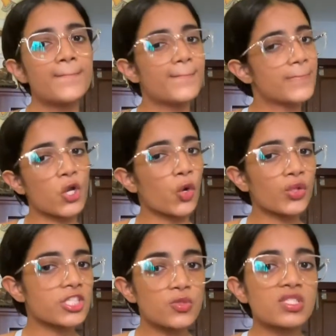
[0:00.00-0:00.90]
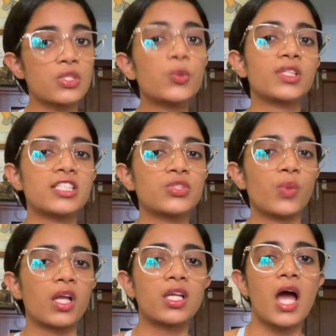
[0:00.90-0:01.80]
No, this was the worst
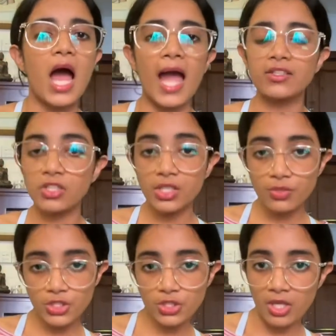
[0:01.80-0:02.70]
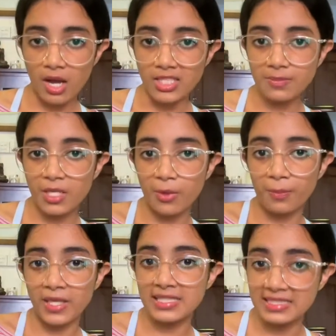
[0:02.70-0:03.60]
one. I thought they were just gonna ask me about
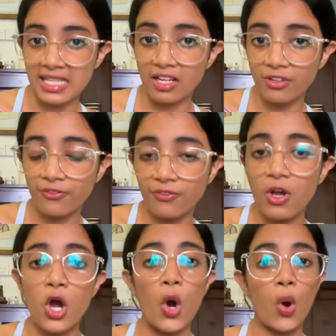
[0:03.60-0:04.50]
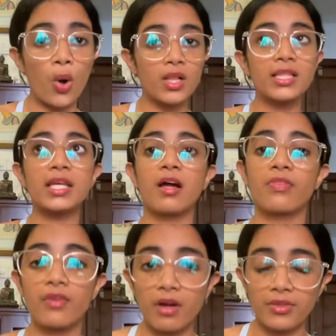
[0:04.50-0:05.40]
myself. All the
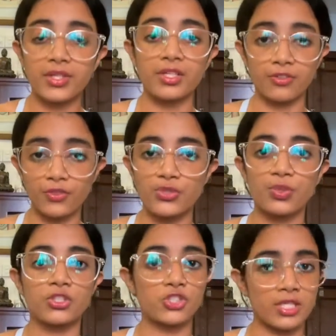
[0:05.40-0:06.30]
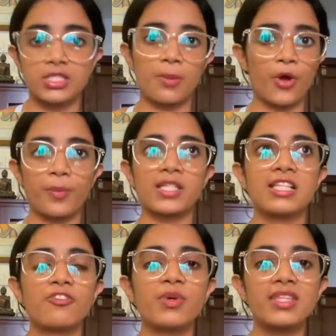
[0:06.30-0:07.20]
other interviews were just about
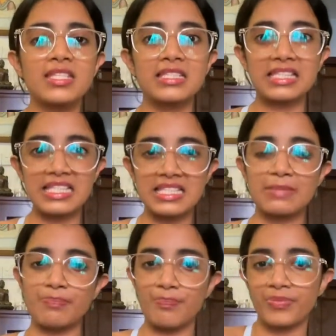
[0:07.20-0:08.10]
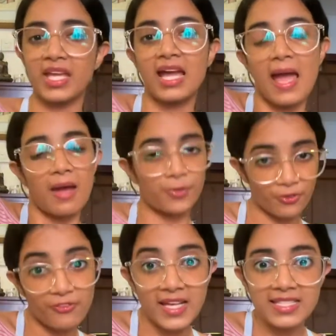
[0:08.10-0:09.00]
myself, but this
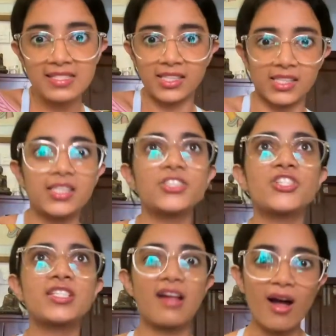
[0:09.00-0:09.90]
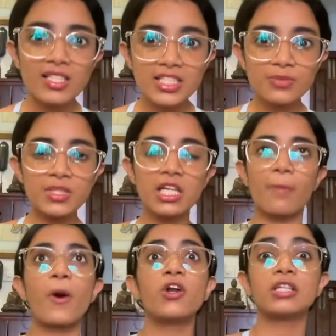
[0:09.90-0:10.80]
professor just asked me
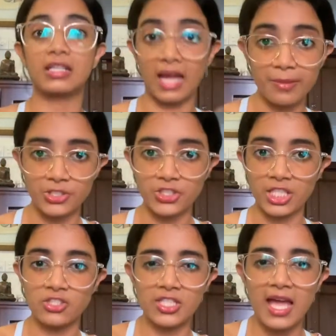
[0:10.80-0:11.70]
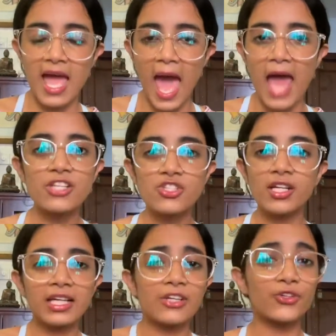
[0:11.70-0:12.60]
about climate change. And it's not
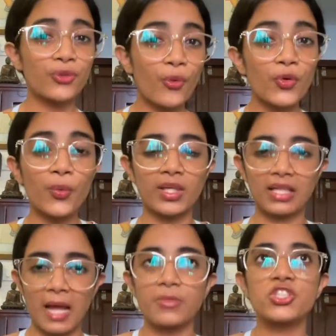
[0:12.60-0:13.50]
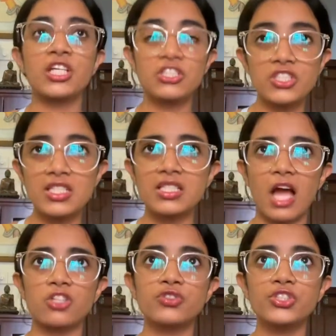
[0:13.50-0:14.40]
like I don't know what climate change is.
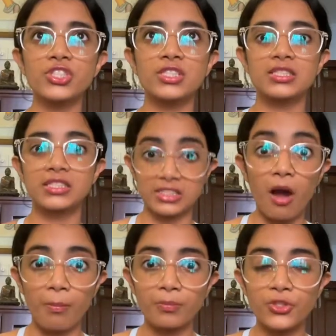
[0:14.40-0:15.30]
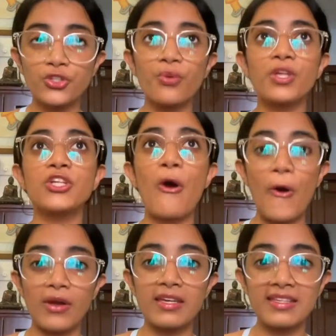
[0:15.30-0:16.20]
I was just stumped. When you're
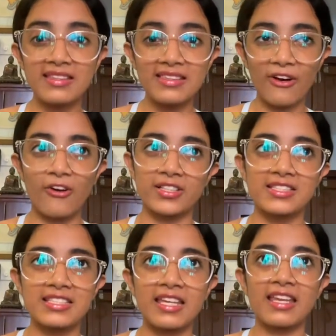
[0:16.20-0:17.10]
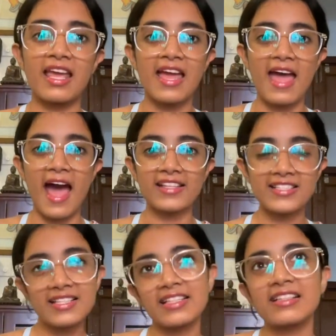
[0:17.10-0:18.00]
in the hot seat and
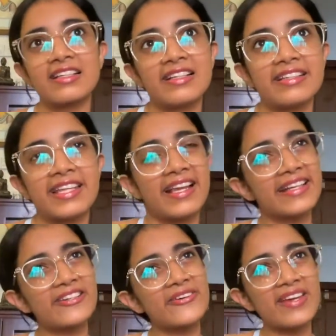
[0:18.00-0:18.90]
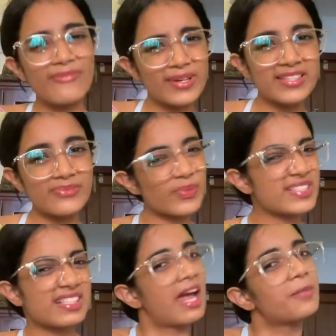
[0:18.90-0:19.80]
it's like, they're like, okay, what
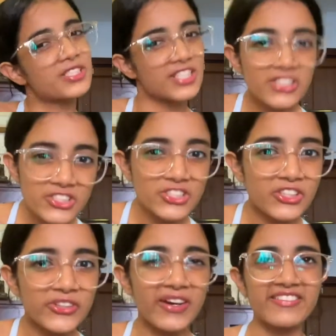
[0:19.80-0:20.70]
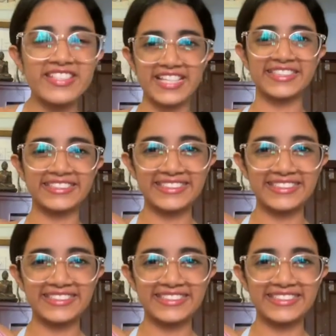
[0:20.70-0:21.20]
is climate change to you? I was like,